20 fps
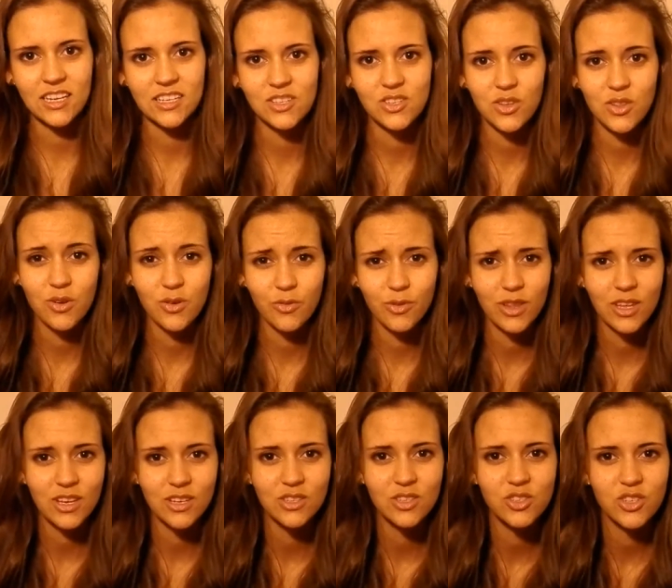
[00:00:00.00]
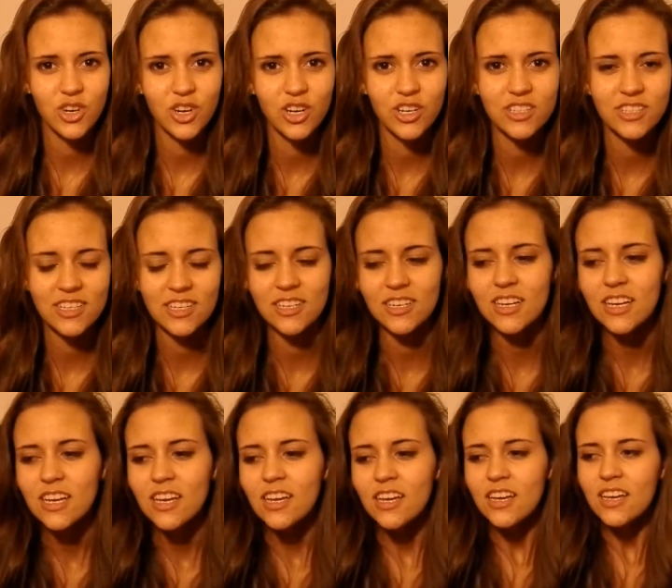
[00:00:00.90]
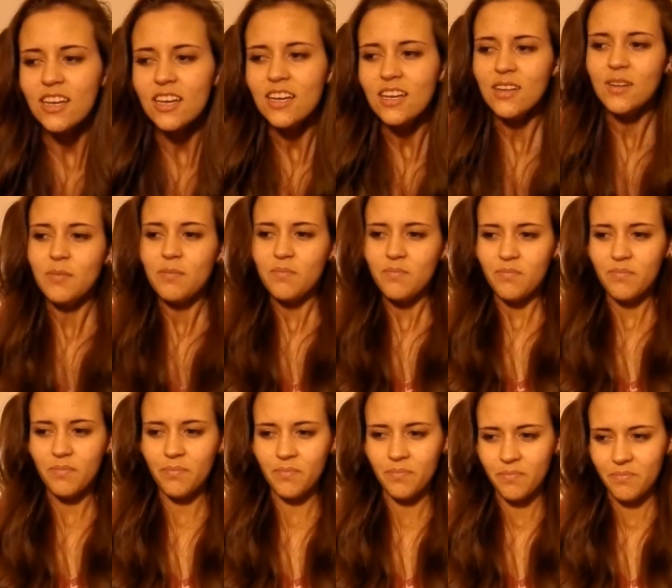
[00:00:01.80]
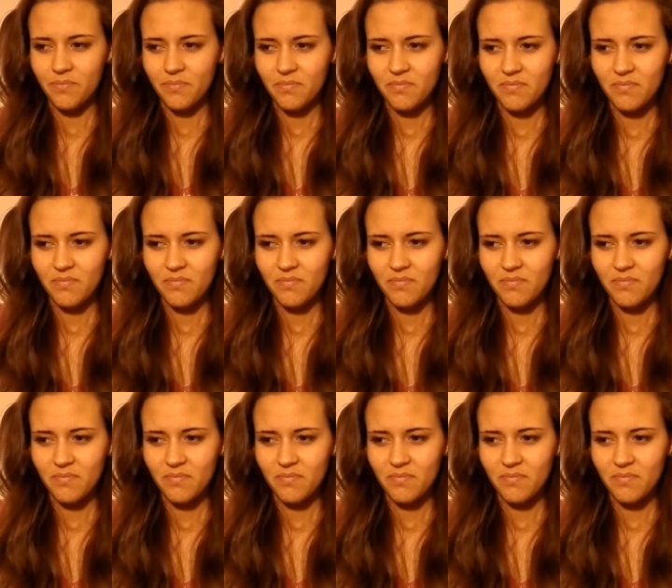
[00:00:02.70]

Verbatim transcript: and so they're really concerned. And